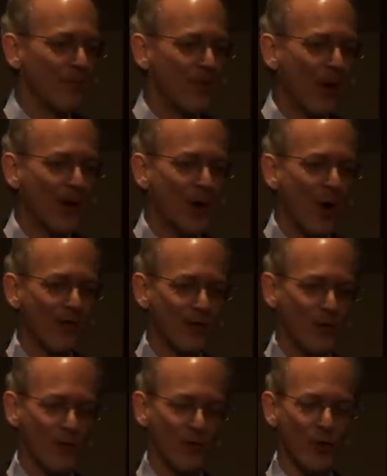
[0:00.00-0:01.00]
very
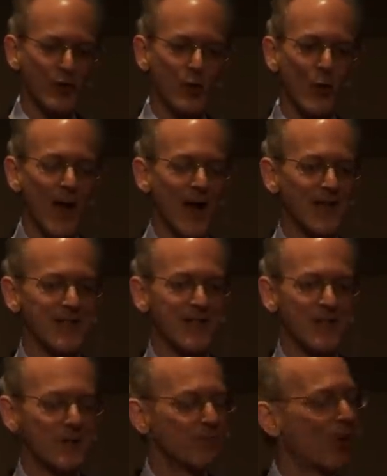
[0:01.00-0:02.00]
often referred to as
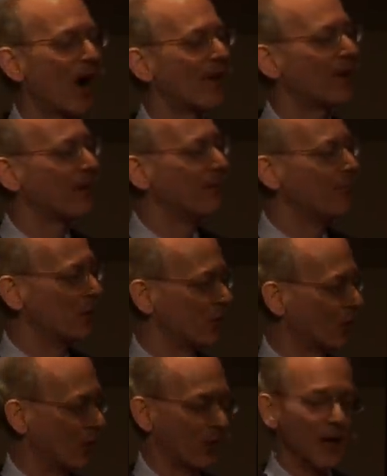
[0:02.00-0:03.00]
his private
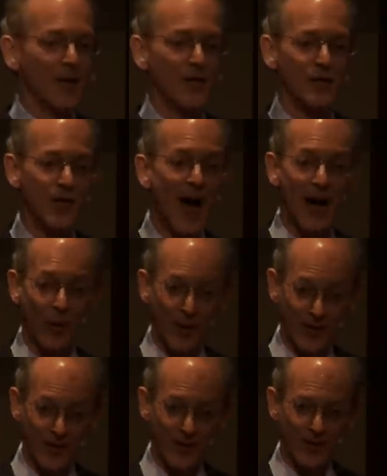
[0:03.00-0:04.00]
musical
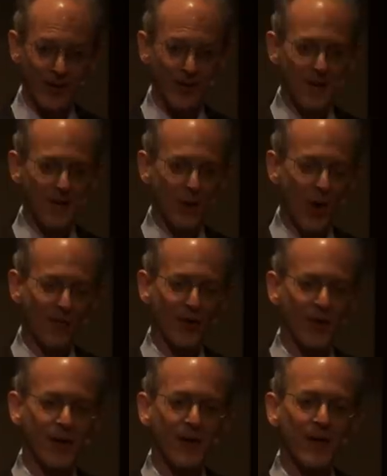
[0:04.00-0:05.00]
diary,
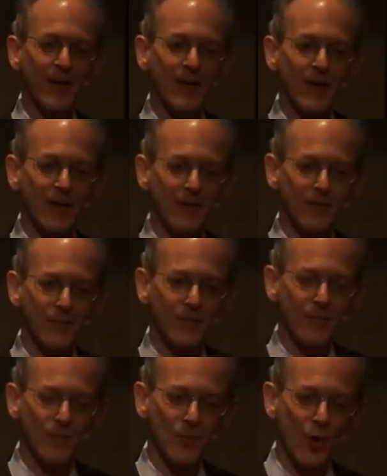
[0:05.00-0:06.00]
often
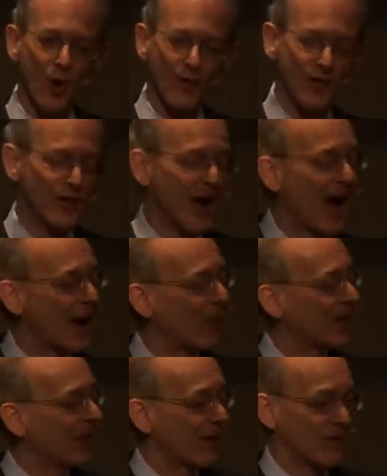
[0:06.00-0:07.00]
called the
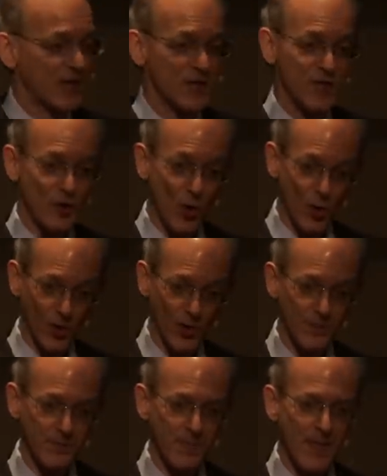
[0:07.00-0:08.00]
diary of his
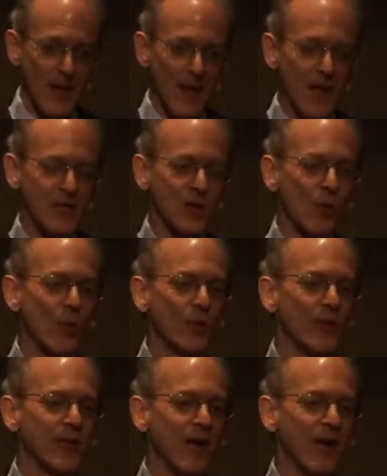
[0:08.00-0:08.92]
soul. And so when we